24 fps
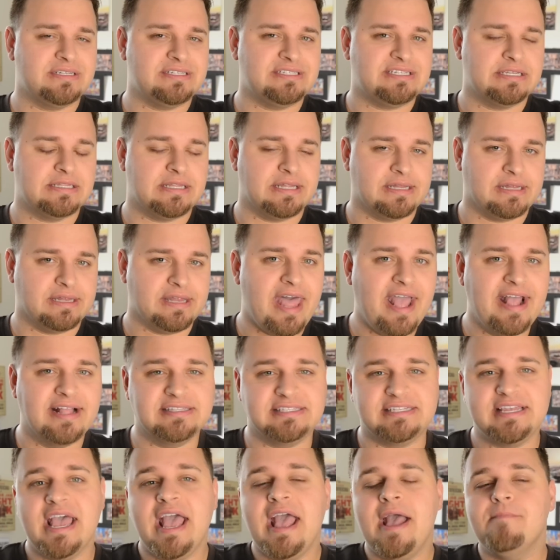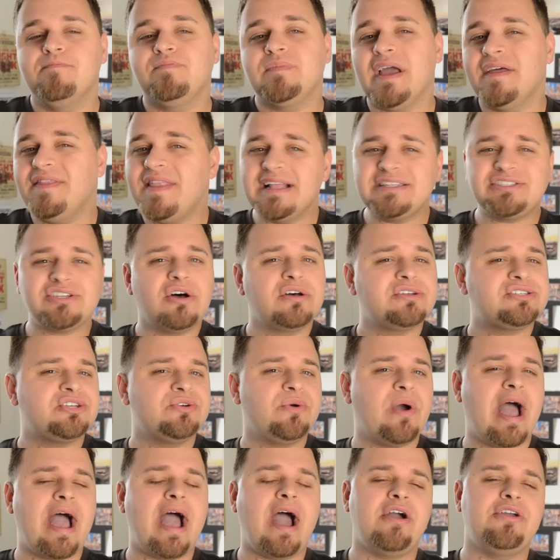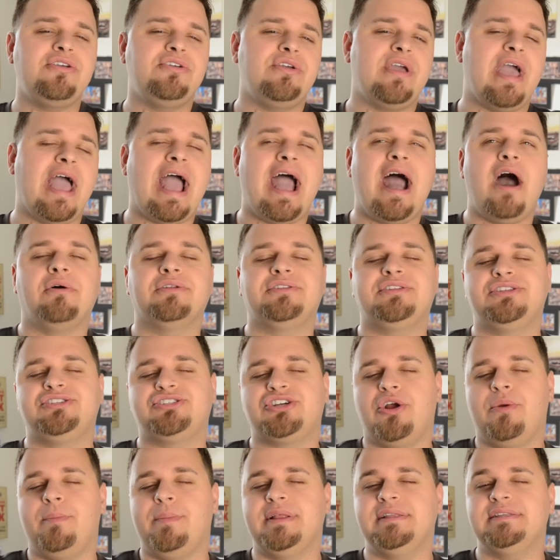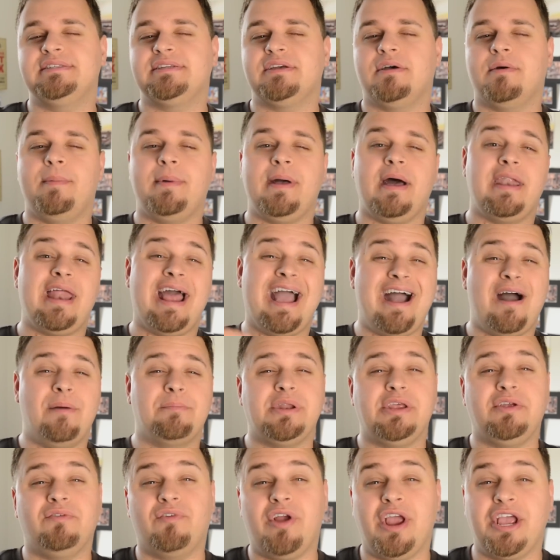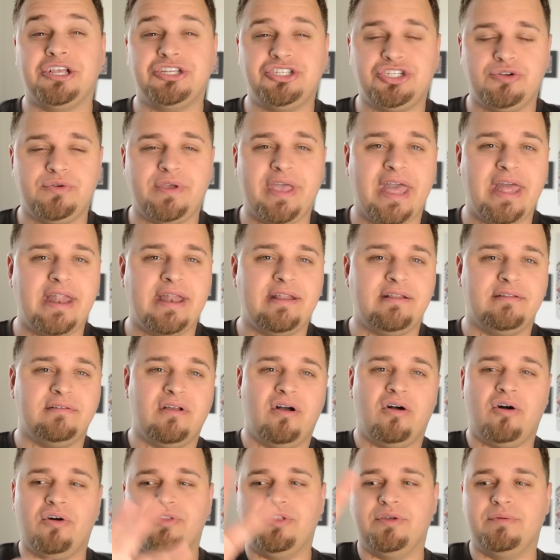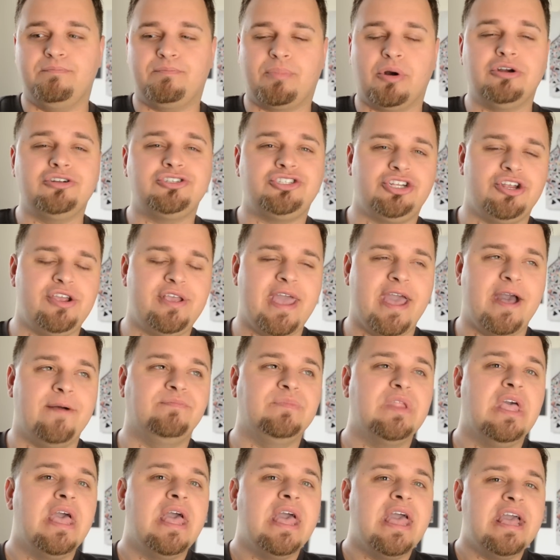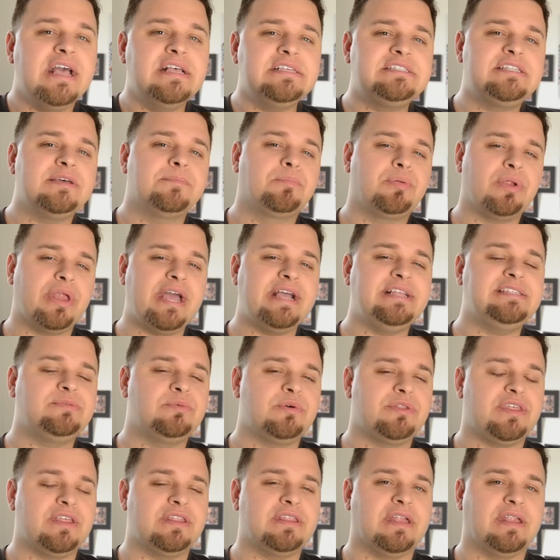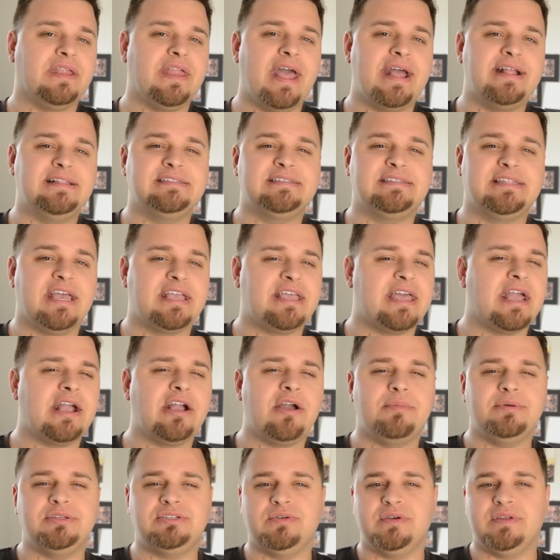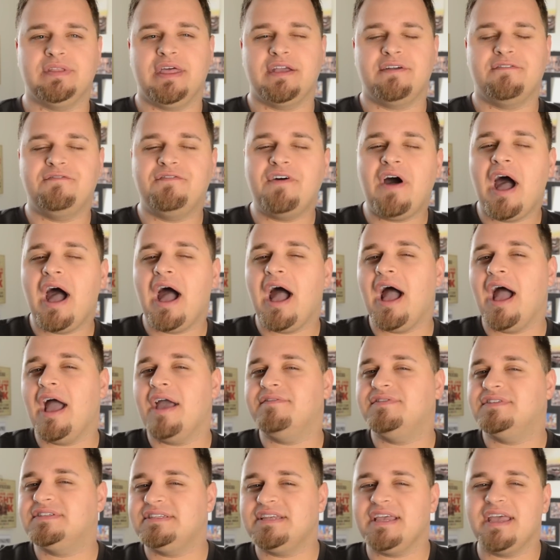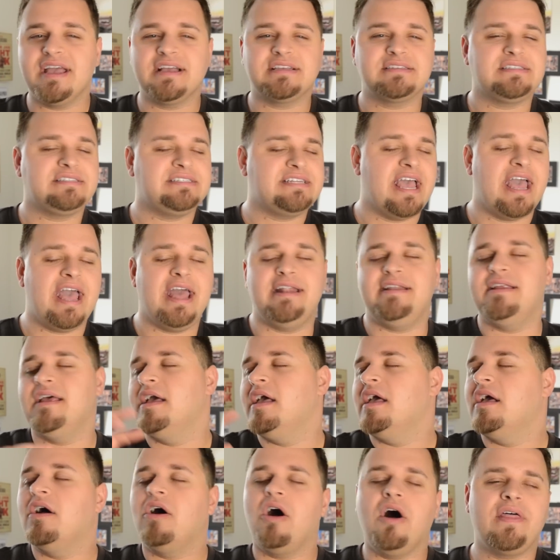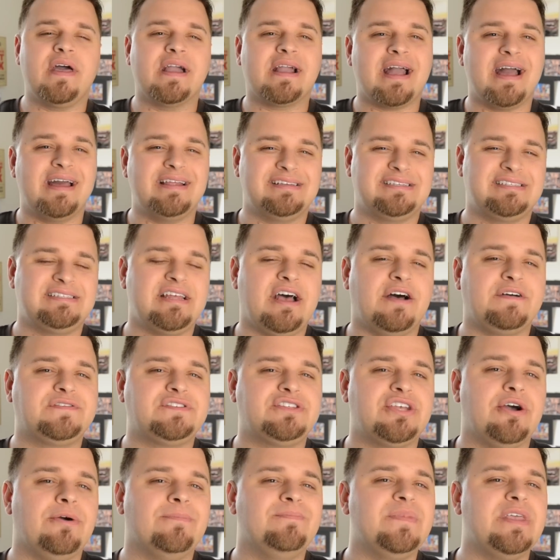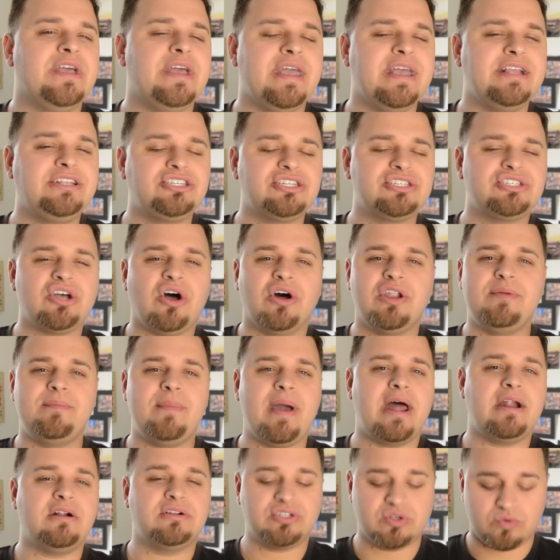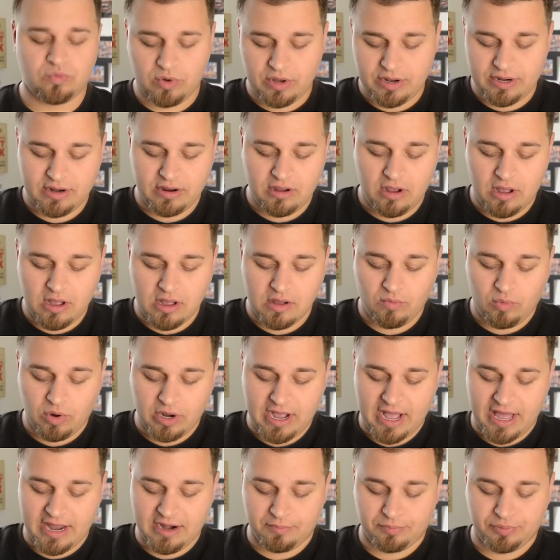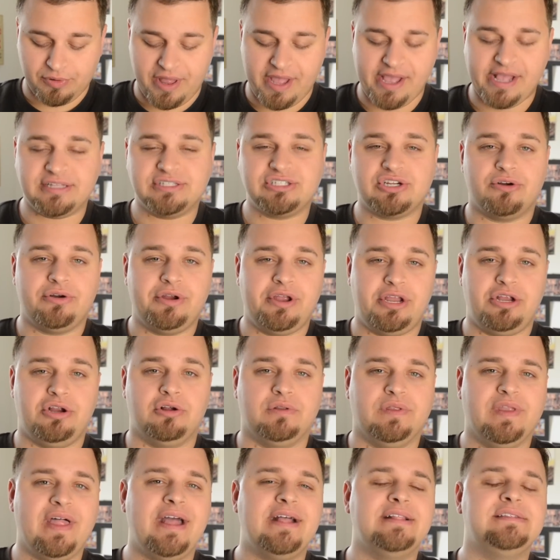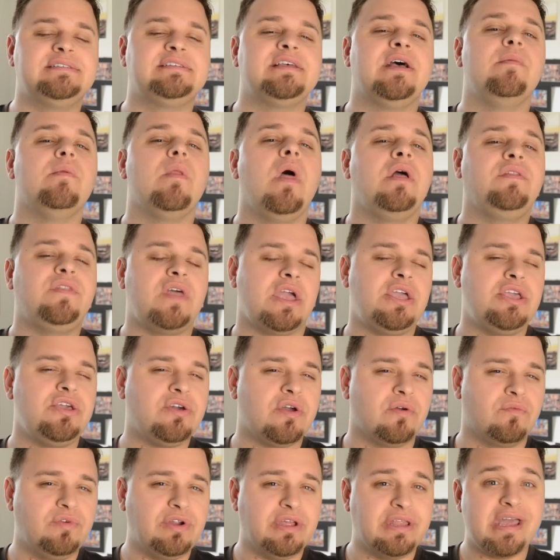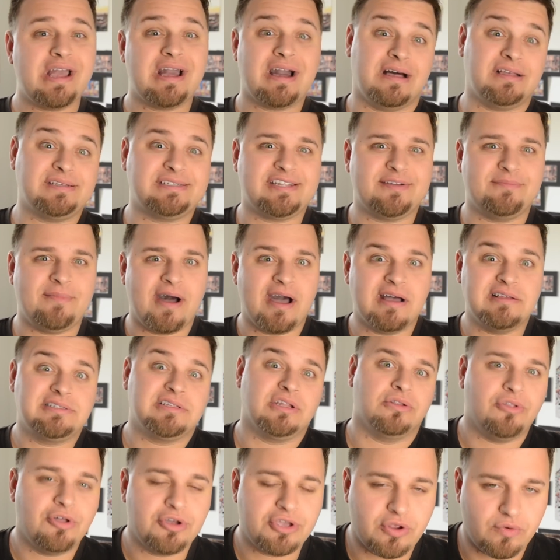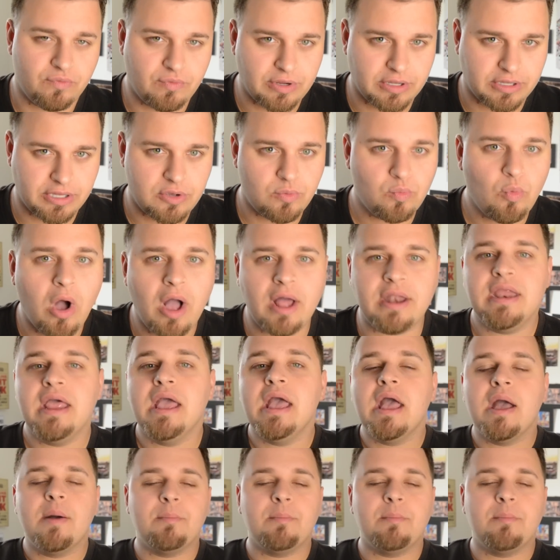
into the lens. And that's also how you, how it determines about how many rays you get and all the bursts you get is the blades within the lens. Like you can go between like 5, 6, 10, all that kind of stuff. So it, it just all matters on what, uh, what kind of blades are in your lens that you can really customize the look you really want.